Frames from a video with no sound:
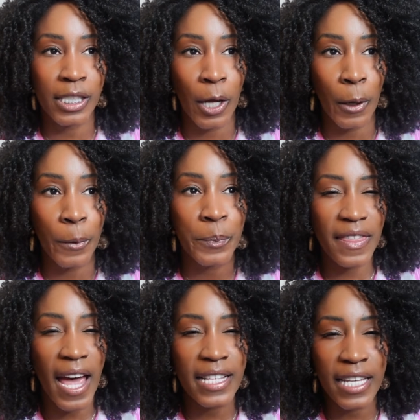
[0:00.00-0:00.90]
So
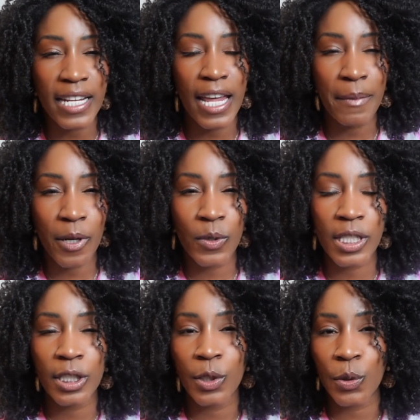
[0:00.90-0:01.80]
that dynamic was
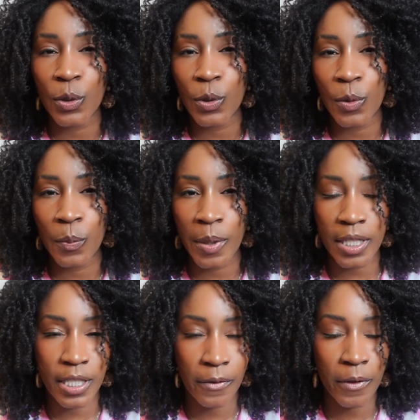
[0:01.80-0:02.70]
a little bit
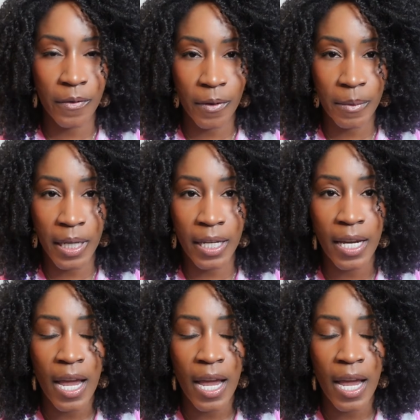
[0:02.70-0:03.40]
different for me,